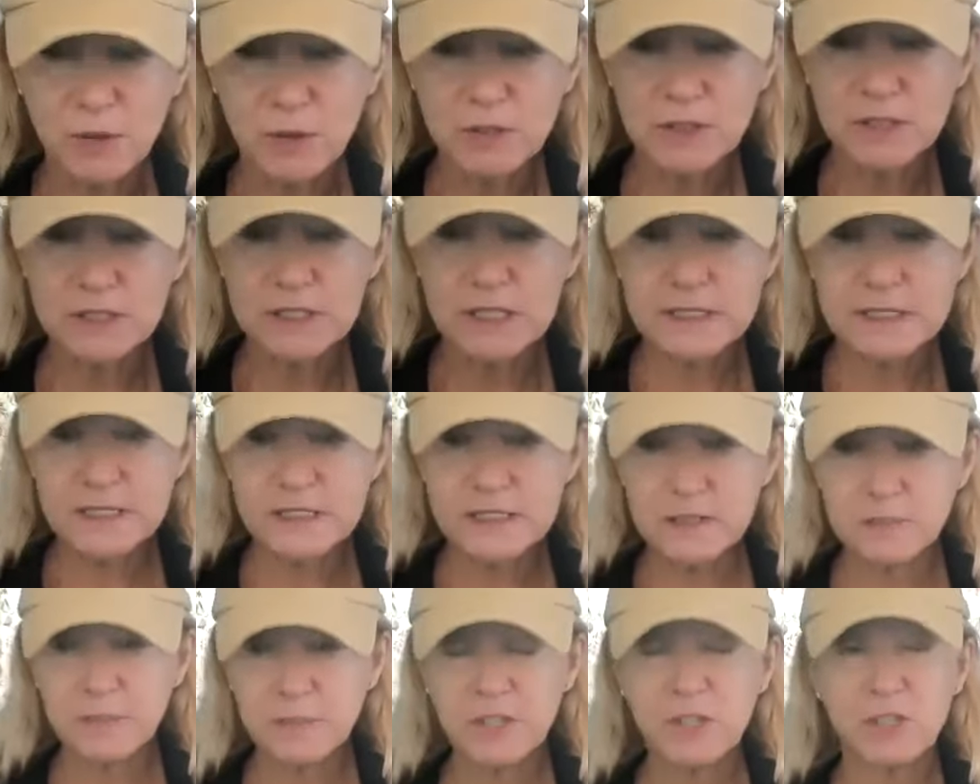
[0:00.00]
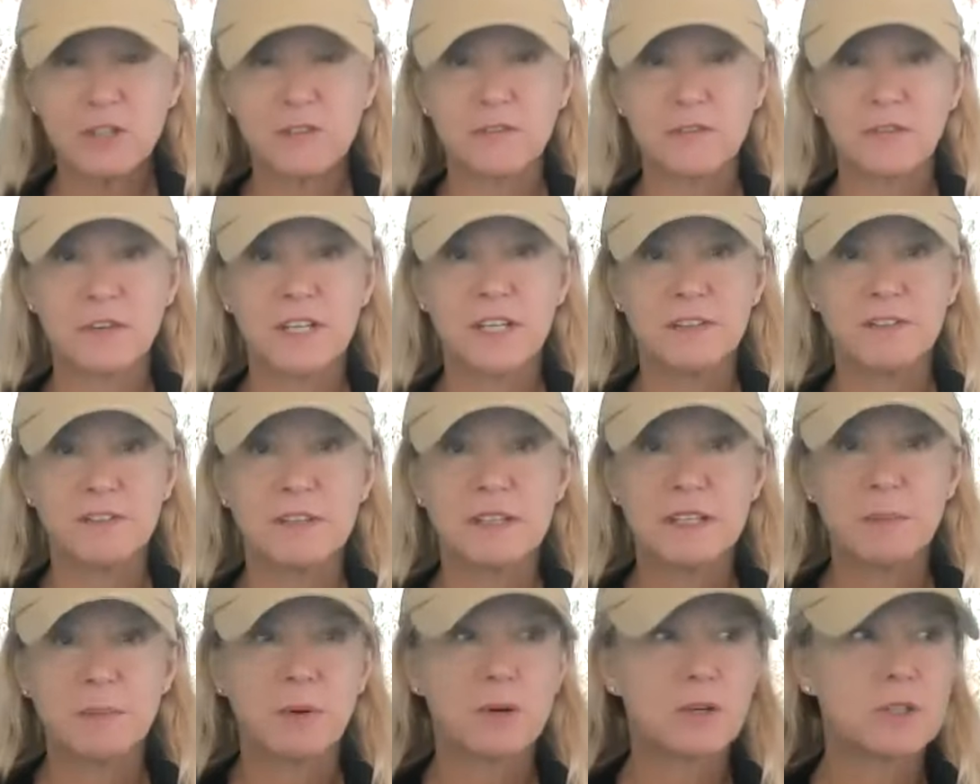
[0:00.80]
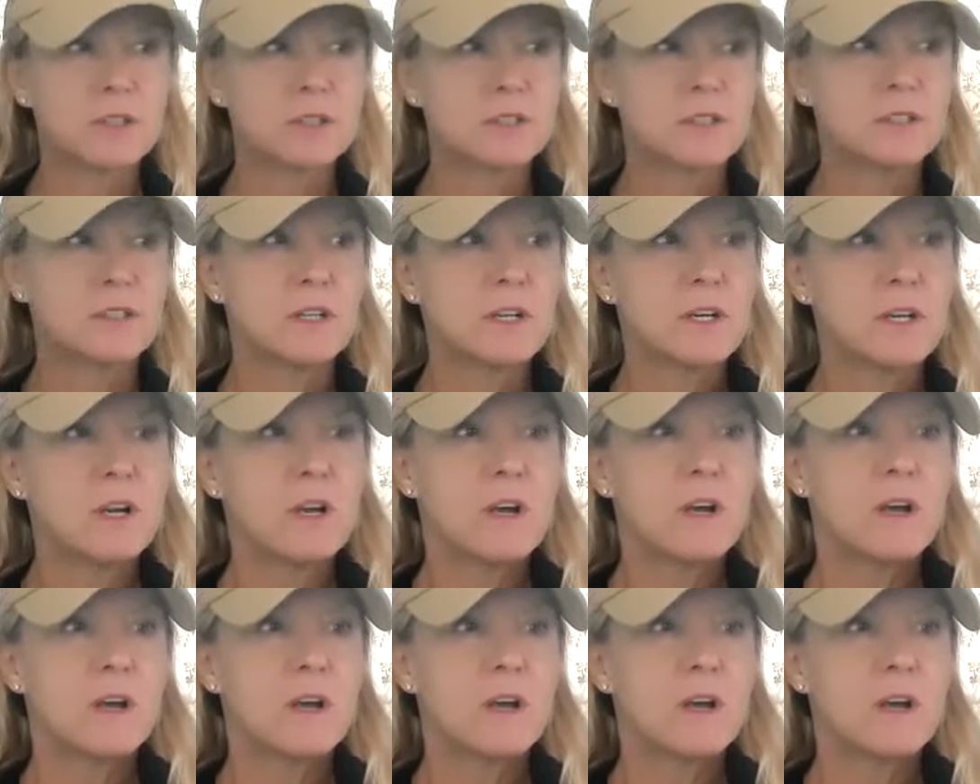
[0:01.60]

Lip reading: person, it doesn't mean you're forgiving the person.